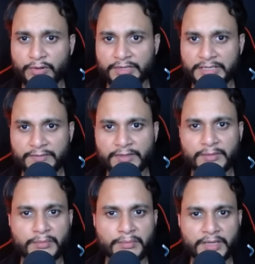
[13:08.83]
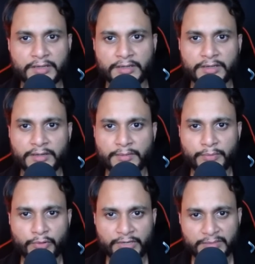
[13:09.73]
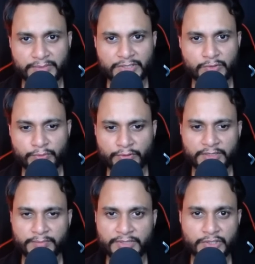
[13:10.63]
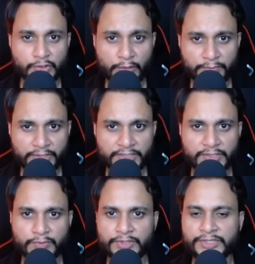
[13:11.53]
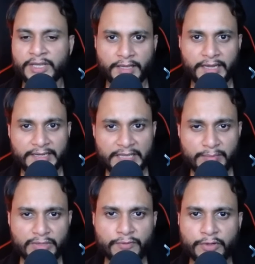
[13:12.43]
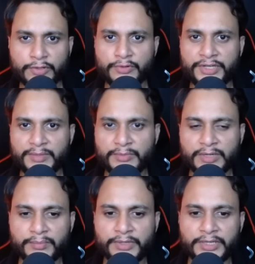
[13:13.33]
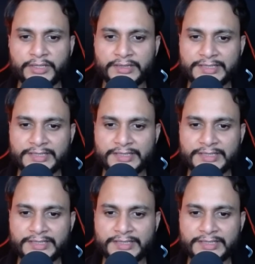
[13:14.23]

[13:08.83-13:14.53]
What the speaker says: or even make a product based to product based top tier switch and aiming for your dream company,